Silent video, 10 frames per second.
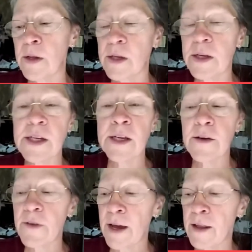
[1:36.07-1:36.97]
We looked
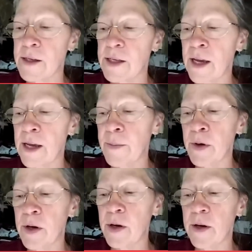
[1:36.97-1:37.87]
at T.F. Allen's
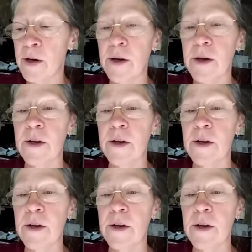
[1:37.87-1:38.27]
Handbook,